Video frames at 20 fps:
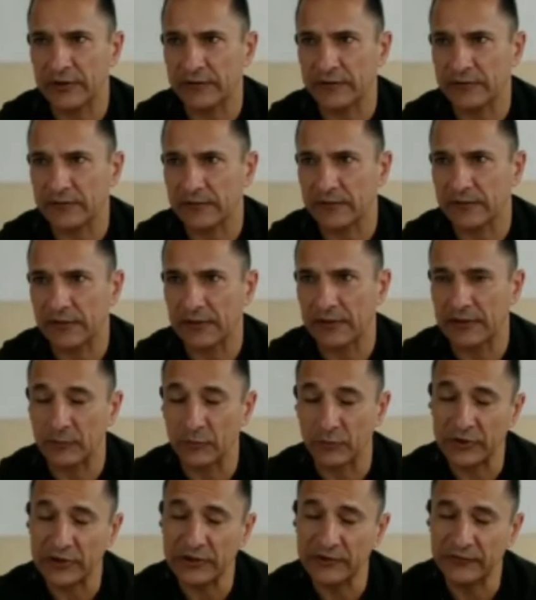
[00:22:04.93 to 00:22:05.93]
as, and I'm
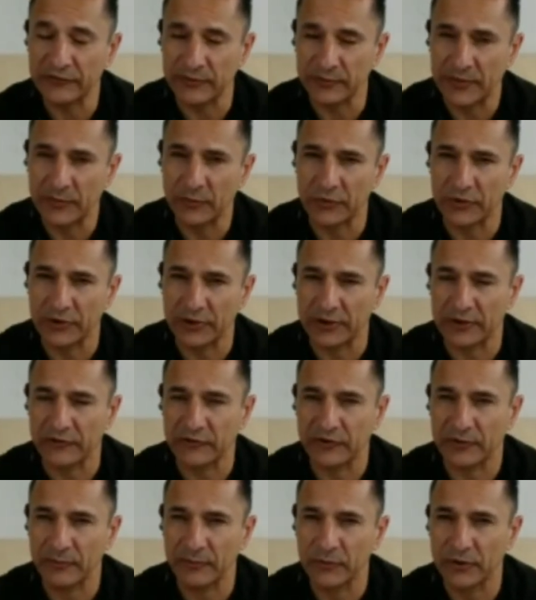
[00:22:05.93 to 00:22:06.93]
working from memory here,
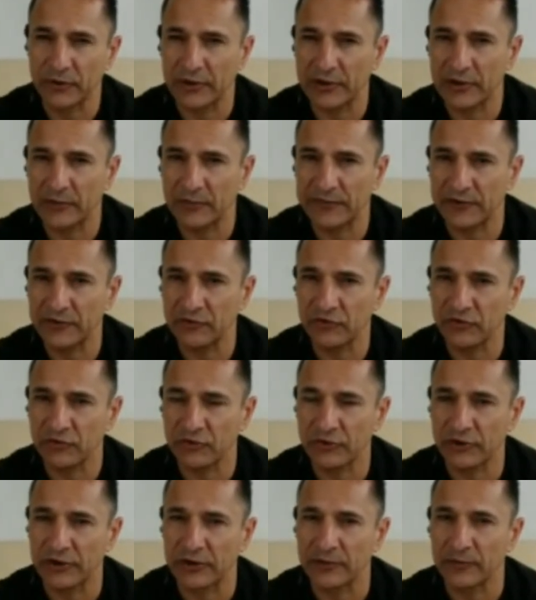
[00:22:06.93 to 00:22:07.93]
so I'm not 100%
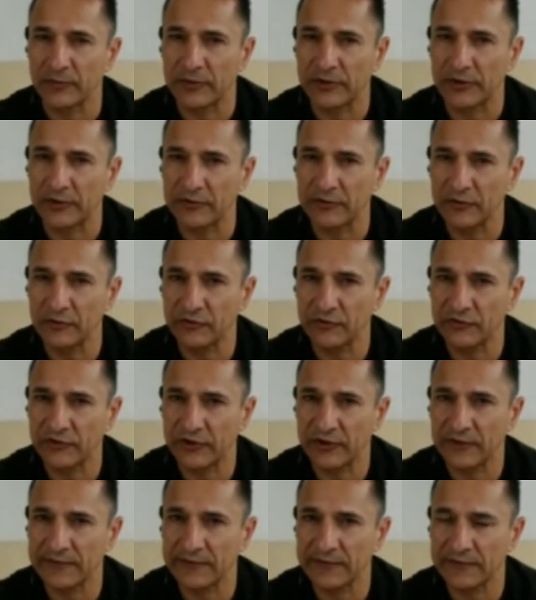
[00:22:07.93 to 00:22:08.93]
sure now, but I think it was as
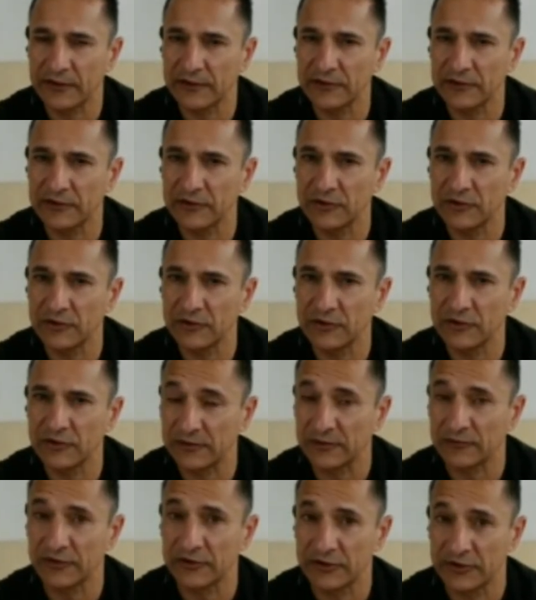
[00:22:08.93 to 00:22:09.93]
high as
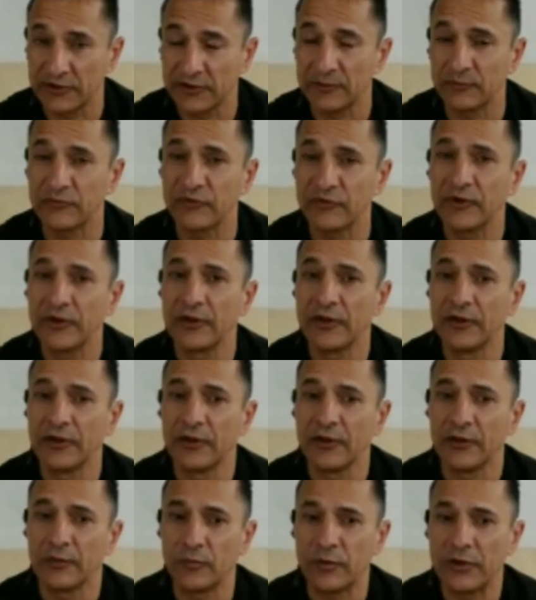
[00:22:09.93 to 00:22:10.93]
92% of the times,
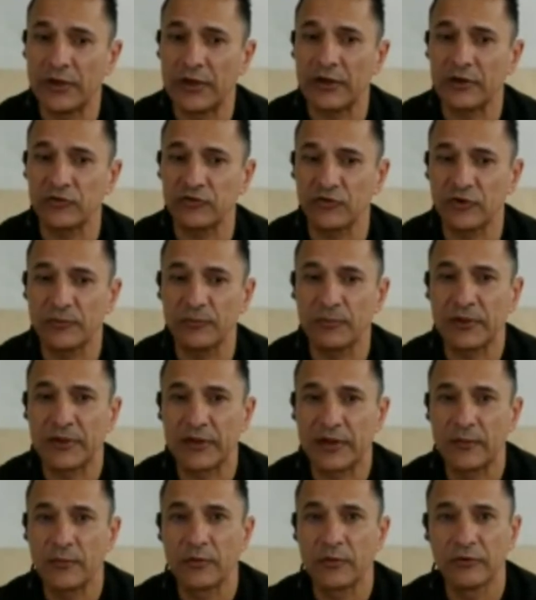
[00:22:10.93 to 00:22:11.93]
we actually
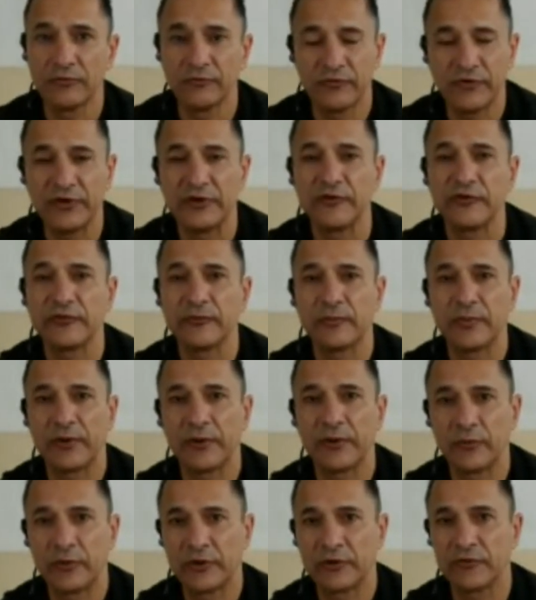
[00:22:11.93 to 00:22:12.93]
become convinced by
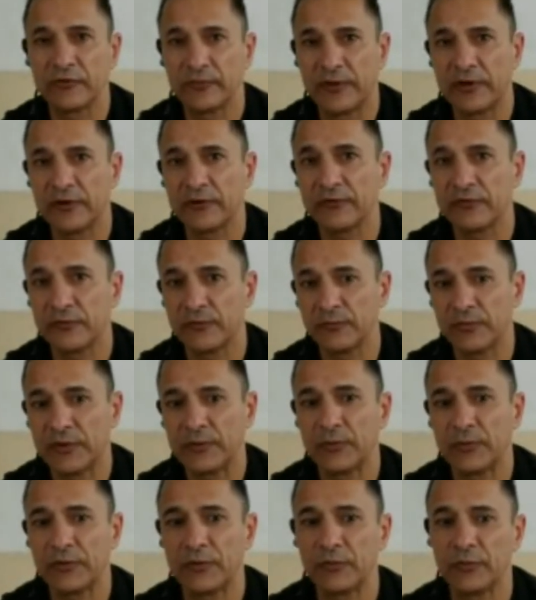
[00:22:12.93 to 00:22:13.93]
word of mouth from
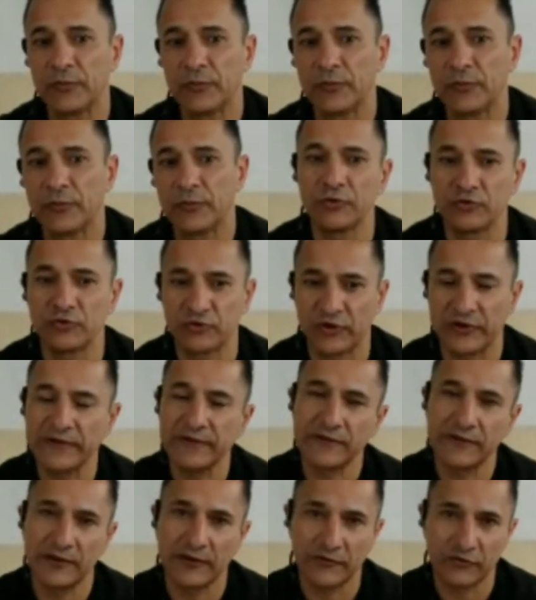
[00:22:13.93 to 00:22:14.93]
people we know or
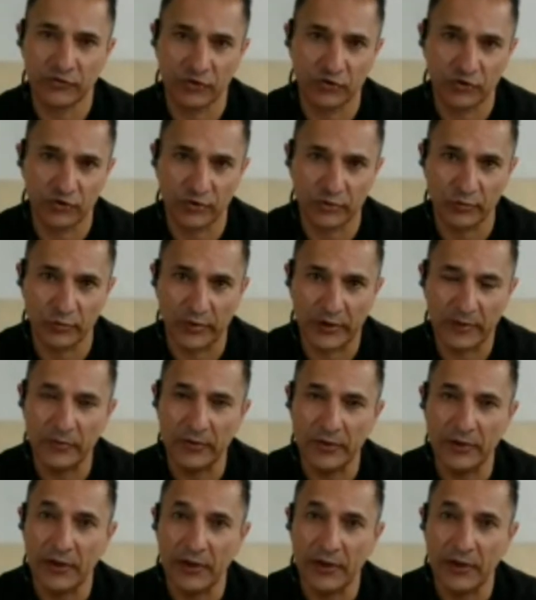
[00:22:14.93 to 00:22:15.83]
trust in our social web,